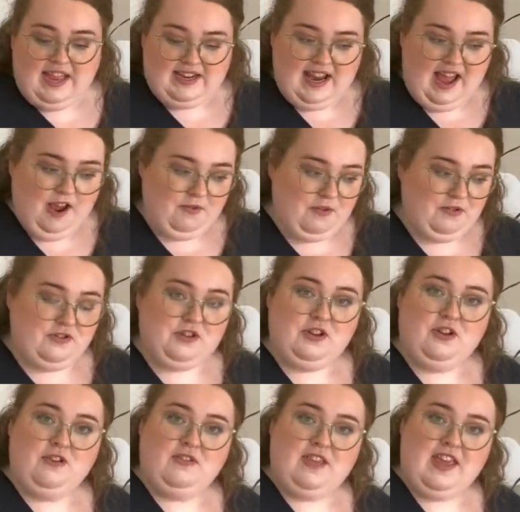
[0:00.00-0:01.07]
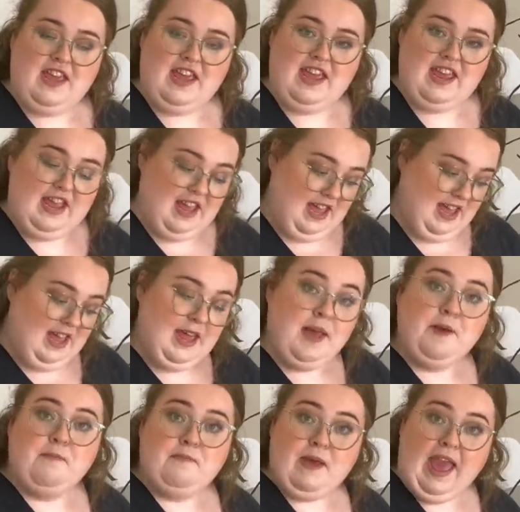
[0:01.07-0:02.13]
Now on to the
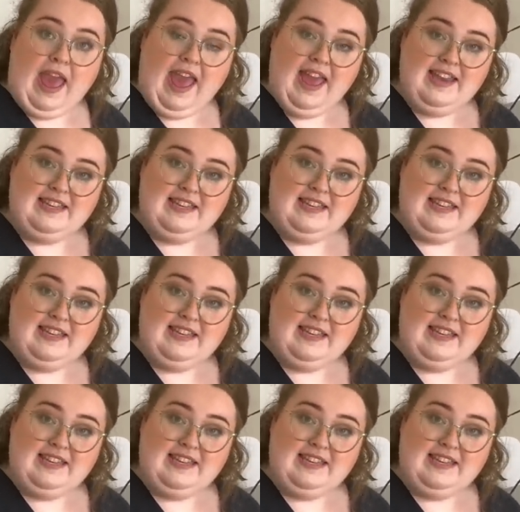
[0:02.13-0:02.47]
bed.